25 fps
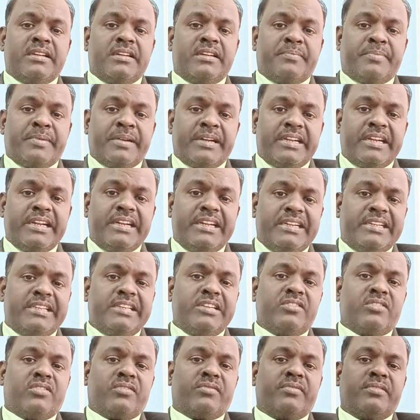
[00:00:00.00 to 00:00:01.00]

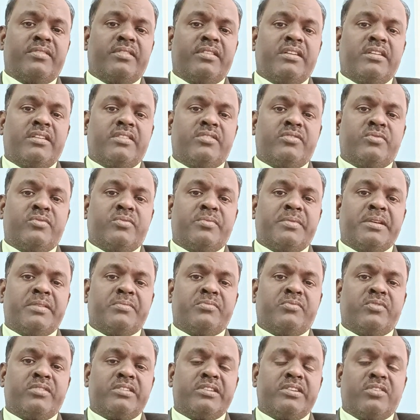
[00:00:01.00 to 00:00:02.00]
fatality of human
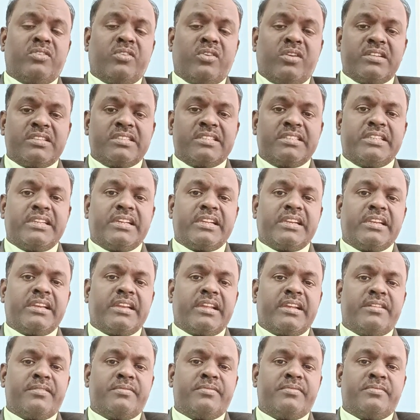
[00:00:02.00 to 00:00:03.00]
body lost their
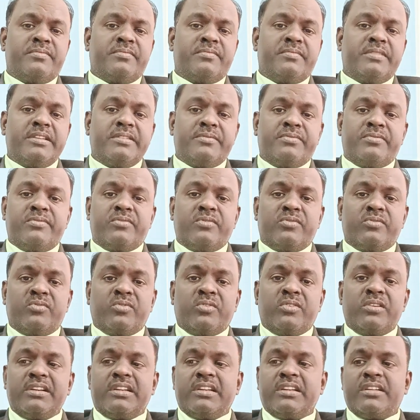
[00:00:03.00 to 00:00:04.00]
life if you
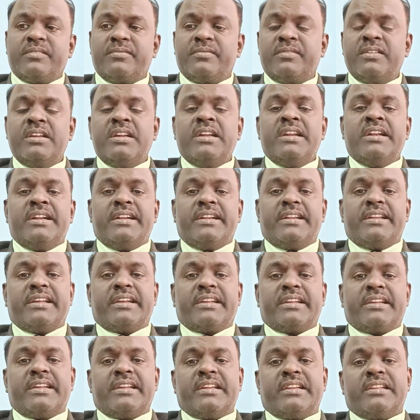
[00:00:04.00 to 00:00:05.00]
don't have
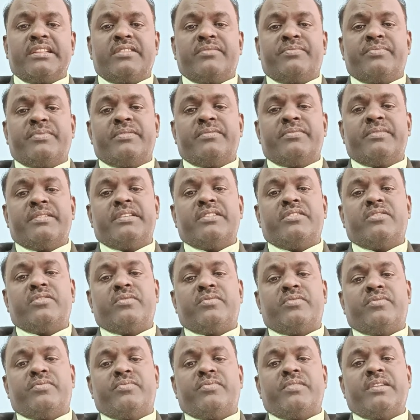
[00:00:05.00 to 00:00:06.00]
take care the prevent of
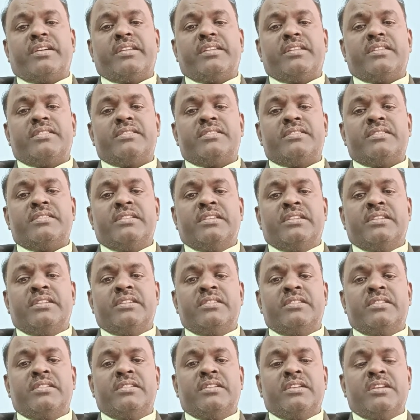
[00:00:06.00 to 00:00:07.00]
virus.
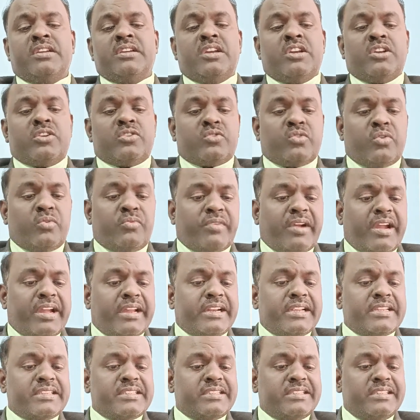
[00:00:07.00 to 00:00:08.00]
So
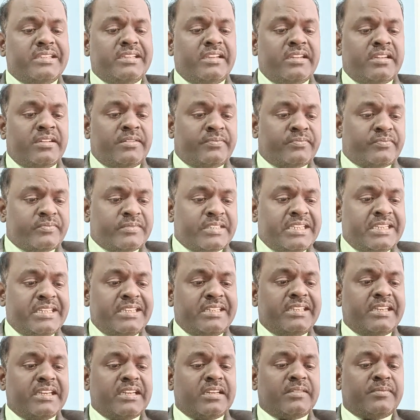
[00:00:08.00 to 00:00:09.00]
virus
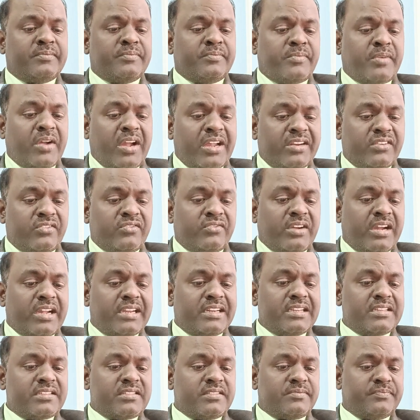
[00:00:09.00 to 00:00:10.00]

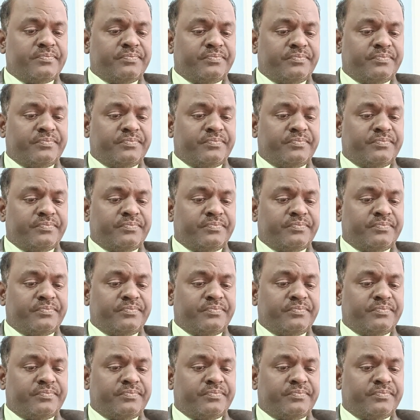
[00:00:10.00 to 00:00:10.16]
virus,